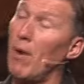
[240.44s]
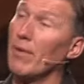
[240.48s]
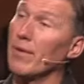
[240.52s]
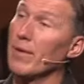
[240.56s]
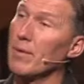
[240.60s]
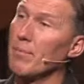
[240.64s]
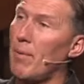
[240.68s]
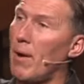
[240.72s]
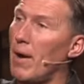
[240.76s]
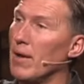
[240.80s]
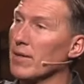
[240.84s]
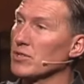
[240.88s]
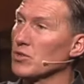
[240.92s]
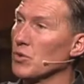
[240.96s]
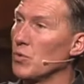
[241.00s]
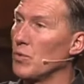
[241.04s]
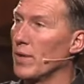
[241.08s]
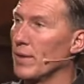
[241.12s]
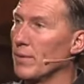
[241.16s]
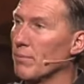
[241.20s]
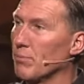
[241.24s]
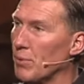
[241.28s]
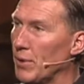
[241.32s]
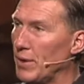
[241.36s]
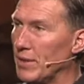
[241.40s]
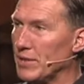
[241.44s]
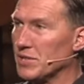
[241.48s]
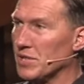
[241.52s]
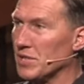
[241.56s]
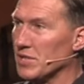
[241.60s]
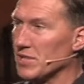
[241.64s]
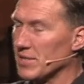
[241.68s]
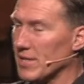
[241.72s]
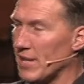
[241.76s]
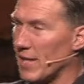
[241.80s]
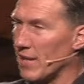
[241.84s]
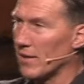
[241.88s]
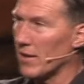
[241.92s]
Paul the Apostle went and preached
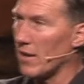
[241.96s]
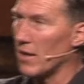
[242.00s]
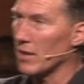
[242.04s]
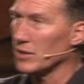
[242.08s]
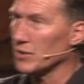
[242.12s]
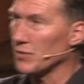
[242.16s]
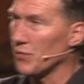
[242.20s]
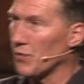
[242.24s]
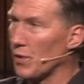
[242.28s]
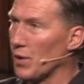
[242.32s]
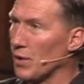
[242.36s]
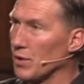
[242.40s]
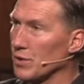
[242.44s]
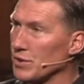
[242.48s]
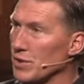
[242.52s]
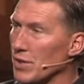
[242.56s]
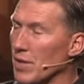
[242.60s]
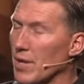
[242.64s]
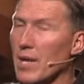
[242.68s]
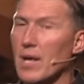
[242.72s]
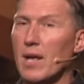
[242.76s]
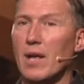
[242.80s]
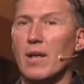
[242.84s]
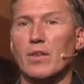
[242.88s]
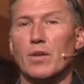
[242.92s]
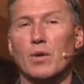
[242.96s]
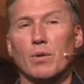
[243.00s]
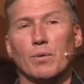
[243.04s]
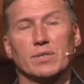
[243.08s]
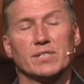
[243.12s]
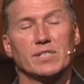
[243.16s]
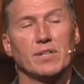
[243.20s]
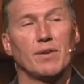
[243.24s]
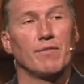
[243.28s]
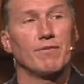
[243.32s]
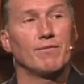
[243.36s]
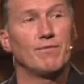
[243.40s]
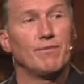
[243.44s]
at synagogues first, there
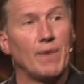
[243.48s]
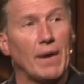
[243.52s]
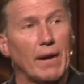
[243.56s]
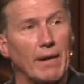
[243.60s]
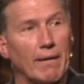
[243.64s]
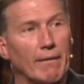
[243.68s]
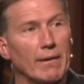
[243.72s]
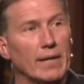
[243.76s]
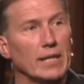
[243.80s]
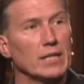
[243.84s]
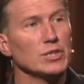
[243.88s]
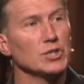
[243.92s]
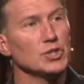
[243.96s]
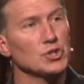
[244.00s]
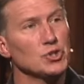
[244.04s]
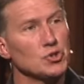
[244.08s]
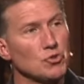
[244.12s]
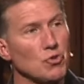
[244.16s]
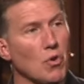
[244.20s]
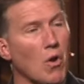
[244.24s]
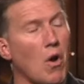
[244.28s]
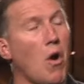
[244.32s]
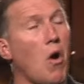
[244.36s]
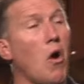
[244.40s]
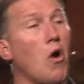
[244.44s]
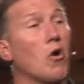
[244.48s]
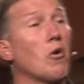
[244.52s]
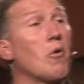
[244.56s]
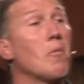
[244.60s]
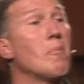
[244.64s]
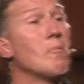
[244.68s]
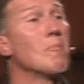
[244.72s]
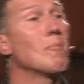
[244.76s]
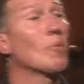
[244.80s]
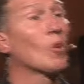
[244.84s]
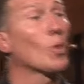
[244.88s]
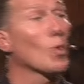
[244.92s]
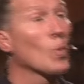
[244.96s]
was a very
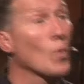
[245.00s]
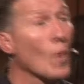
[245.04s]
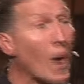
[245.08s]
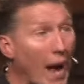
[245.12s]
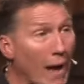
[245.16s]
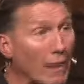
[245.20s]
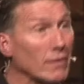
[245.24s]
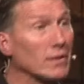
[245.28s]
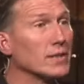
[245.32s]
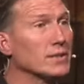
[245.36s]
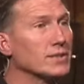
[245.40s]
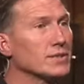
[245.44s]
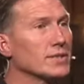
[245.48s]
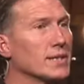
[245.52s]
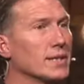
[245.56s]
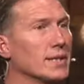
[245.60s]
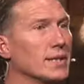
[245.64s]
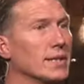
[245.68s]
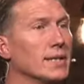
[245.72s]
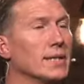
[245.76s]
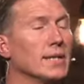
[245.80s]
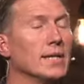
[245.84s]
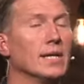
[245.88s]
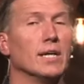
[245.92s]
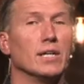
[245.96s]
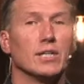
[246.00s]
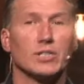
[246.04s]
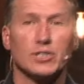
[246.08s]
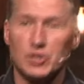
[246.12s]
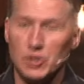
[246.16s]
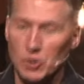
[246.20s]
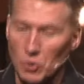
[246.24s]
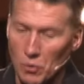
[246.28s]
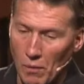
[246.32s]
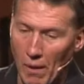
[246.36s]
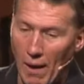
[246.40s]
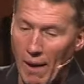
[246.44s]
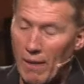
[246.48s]
strong morality
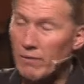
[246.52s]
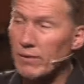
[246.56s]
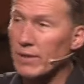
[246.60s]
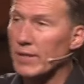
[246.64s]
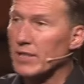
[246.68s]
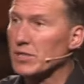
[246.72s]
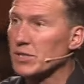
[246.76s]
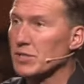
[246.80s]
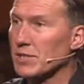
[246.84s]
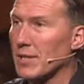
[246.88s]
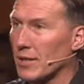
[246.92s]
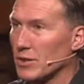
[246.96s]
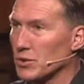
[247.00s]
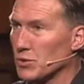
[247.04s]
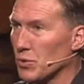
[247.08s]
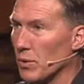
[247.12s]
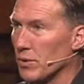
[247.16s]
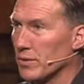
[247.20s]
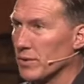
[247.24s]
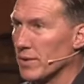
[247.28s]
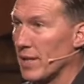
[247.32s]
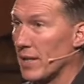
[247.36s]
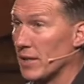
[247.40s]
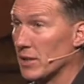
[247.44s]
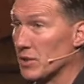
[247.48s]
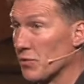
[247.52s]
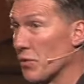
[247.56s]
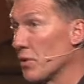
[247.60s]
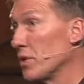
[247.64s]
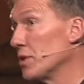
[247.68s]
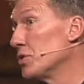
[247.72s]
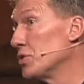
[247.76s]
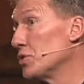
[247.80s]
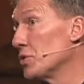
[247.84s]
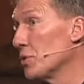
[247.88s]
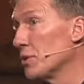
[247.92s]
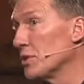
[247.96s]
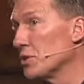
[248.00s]
surrounding sexual things for
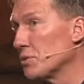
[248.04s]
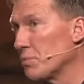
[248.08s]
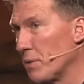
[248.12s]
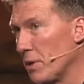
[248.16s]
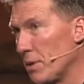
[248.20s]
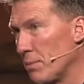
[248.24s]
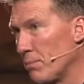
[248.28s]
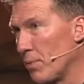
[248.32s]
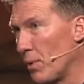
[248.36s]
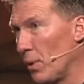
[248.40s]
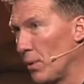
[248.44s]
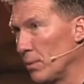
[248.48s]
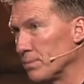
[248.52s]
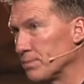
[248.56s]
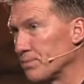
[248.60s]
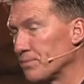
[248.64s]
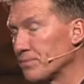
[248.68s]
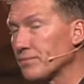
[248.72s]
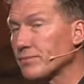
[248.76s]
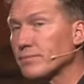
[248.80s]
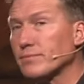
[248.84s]
the Jewish people.